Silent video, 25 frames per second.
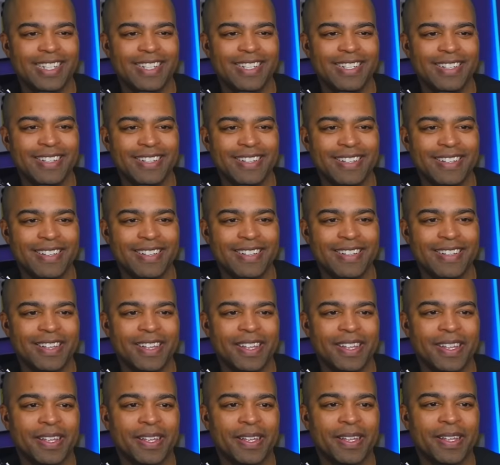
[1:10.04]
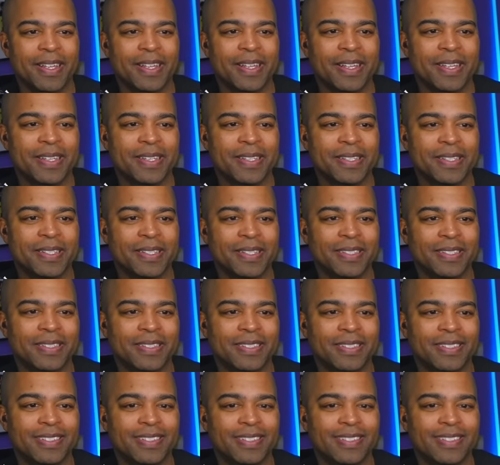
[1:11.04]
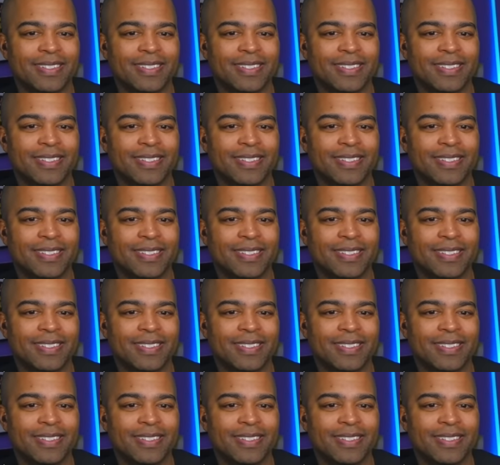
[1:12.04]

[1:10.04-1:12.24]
(not speaking)